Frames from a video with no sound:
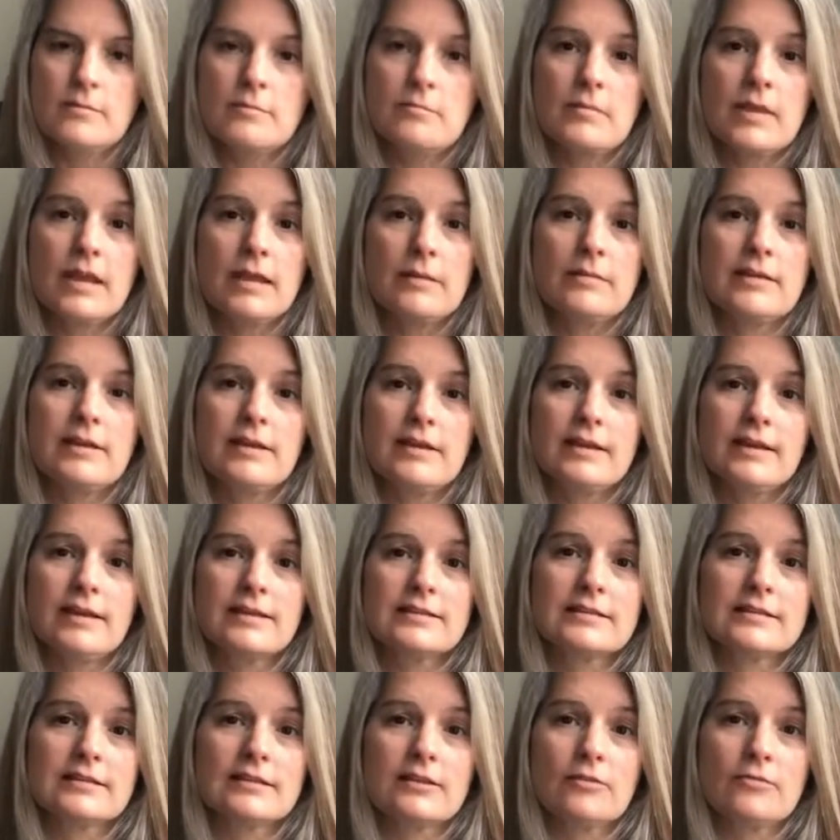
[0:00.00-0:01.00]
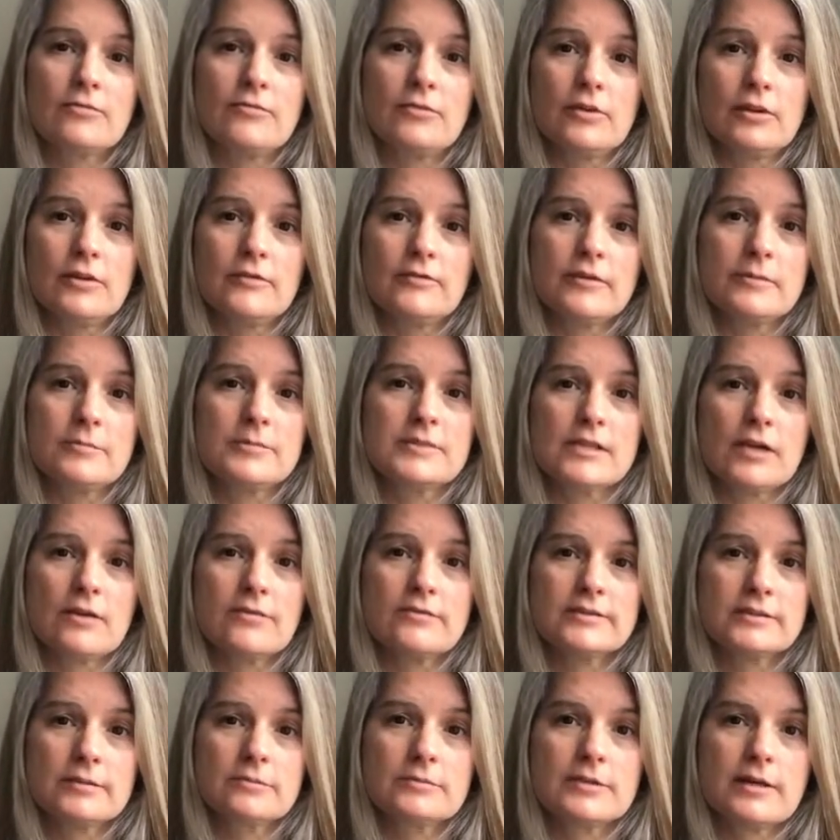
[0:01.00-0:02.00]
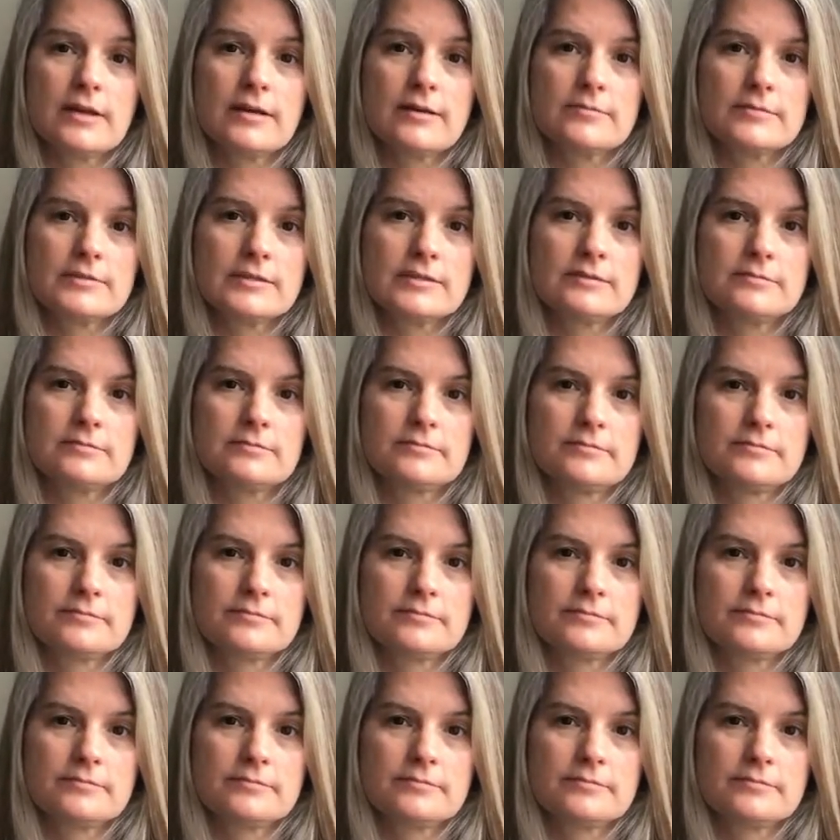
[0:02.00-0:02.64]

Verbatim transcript: maybe he gets a little full of himself sometimes.